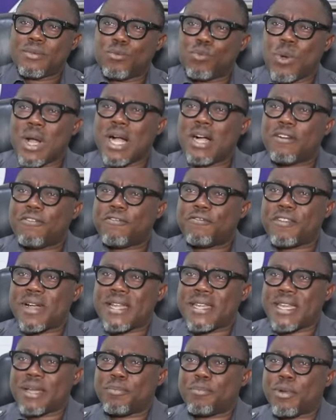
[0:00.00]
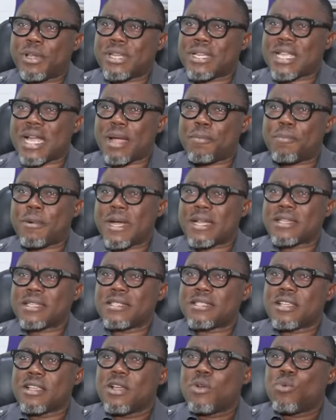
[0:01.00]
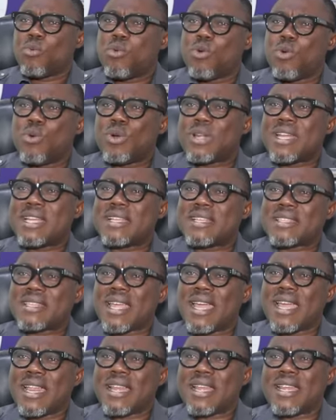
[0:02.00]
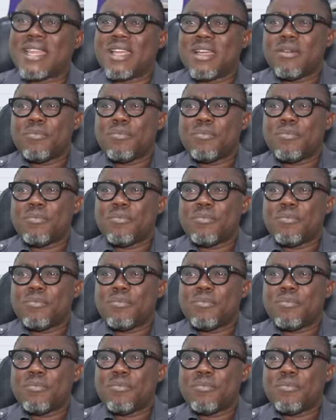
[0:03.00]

well-funded political parties who would in turn